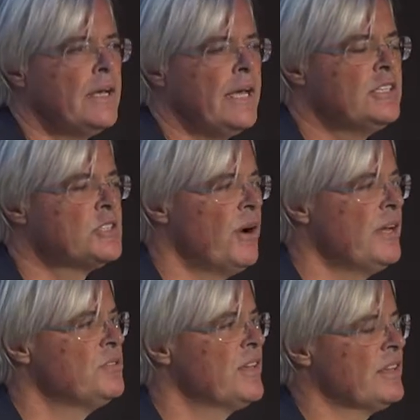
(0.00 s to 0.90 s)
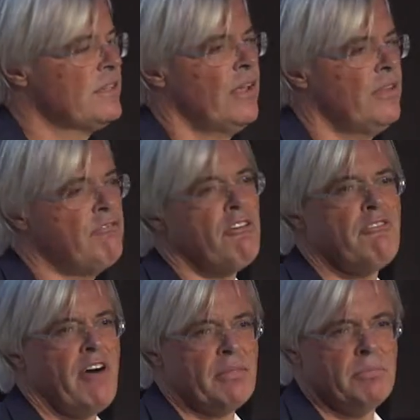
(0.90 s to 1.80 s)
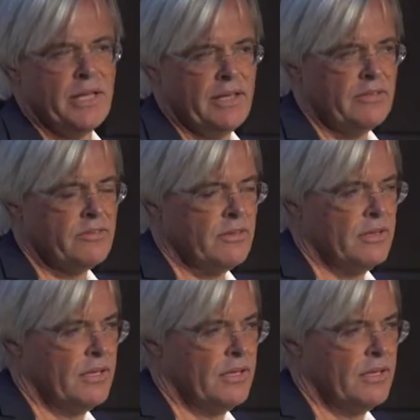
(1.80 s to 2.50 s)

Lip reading: in trying to get enough of fact base